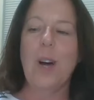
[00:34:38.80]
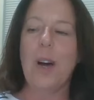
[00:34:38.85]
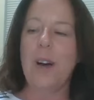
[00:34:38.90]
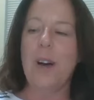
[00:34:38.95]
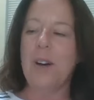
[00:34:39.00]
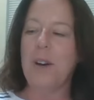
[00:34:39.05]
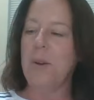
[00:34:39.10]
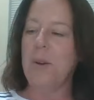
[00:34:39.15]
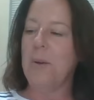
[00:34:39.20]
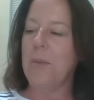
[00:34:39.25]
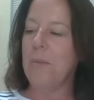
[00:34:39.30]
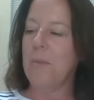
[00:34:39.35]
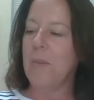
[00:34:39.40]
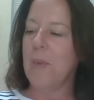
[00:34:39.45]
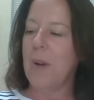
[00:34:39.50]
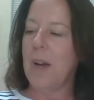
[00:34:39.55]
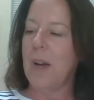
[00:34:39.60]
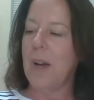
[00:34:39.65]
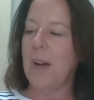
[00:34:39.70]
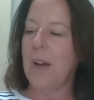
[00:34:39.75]
um,
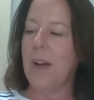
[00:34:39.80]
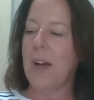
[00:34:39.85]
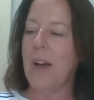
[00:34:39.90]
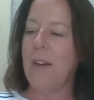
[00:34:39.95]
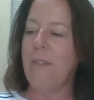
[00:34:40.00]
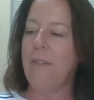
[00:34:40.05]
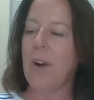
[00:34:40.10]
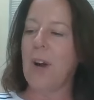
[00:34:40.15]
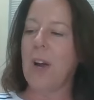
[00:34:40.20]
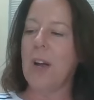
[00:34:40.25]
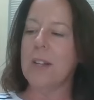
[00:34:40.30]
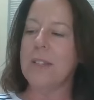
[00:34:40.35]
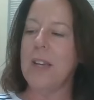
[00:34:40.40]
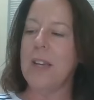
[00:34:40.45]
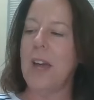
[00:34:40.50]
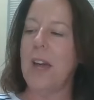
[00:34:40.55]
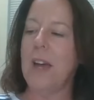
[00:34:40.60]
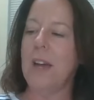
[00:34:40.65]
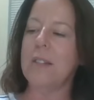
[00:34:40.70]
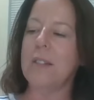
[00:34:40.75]
I forgot
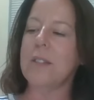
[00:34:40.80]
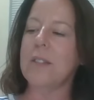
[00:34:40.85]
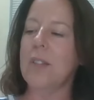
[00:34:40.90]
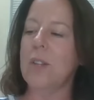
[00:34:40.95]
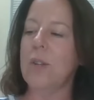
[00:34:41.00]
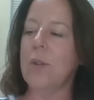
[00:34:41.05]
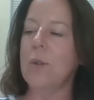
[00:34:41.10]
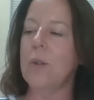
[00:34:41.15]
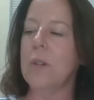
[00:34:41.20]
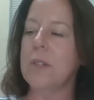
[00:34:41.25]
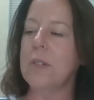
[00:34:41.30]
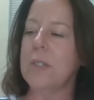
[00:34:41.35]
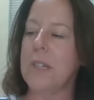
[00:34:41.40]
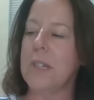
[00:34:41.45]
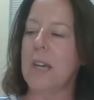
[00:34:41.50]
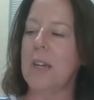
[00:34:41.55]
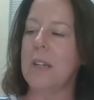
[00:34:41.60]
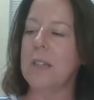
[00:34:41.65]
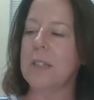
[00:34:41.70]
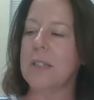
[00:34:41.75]
to ask you to
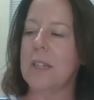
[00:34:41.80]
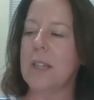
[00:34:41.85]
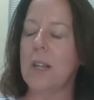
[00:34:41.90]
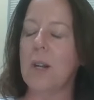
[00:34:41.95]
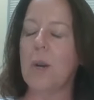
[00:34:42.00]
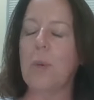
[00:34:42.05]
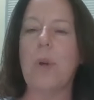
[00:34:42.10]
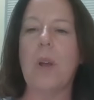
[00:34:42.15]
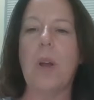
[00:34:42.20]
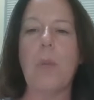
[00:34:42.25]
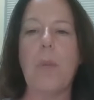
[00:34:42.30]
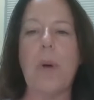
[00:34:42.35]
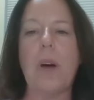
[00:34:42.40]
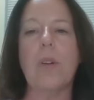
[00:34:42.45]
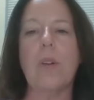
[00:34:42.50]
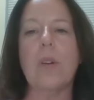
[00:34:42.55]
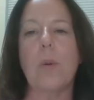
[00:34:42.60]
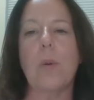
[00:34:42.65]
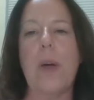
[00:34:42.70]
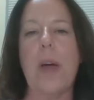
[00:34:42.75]
tell us a little bit
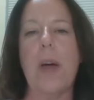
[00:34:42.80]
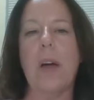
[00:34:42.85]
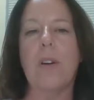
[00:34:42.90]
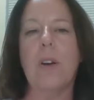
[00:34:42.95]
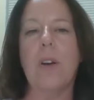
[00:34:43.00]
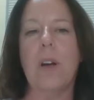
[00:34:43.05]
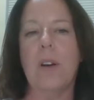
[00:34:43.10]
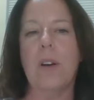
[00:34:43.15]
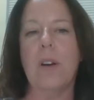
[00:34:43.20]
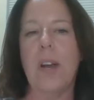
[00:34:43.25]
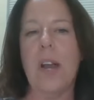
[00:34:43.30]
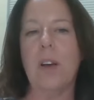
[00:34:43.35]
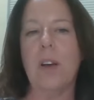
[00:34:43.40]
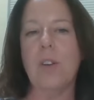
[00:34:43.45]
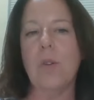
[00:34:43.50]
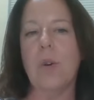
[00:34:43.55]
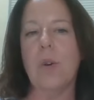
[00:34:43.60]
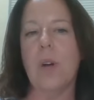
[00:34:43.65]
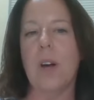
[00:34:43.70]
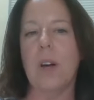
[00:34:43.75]
about your background and how
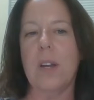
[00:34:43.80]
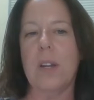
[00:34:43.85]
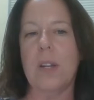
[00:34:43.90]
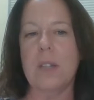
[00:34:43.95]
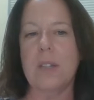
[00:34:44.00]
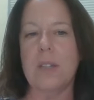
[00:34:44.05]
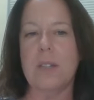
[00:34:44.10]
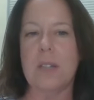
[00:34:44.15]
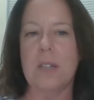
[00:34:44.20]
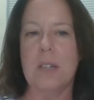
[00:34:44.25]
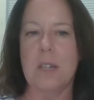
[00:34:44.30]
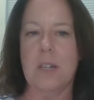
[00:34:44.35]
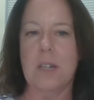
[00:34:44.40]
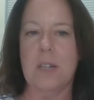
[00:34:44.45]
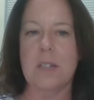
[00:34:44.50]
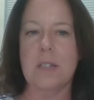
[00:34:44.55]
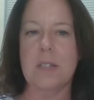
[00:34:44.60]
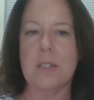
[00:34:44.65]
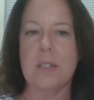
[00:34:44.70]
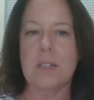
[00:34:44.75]
you got into
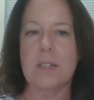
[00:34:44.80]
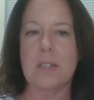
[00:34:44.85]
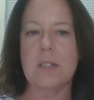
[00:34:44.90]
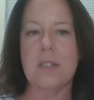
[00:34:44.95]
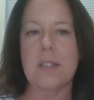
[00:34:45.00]
this.